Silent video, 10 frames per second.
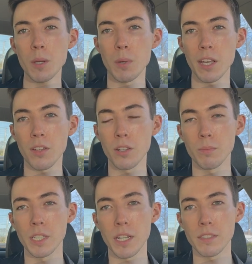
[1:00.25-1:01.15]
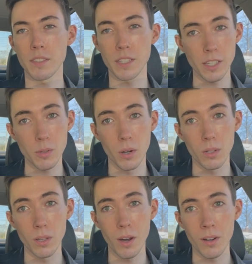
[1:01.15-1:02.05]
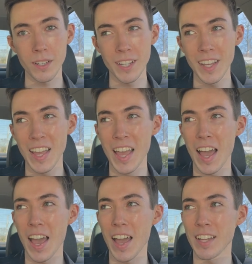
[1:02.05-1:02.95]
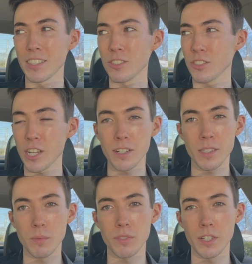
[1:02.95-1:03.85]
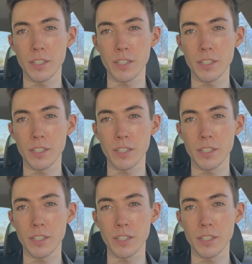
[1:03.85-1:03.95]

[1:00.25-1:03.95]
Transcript: but I thought it would be nice to take you all along and share some of it. I